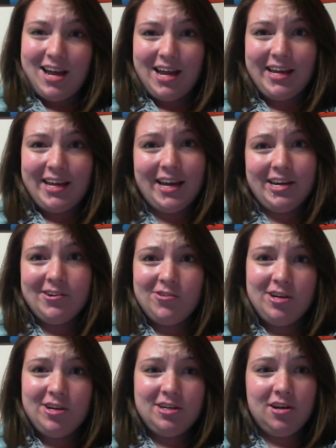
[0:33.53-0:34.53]
I kind of
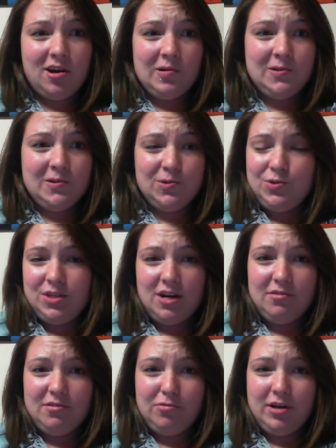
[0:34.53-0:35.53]
agree to go do
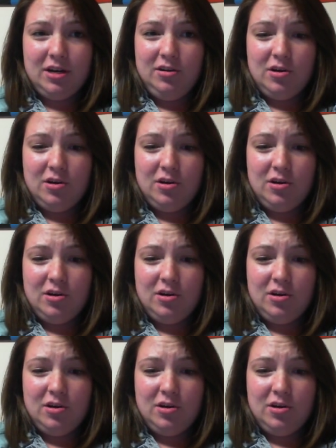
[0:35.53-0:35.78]
stuff when I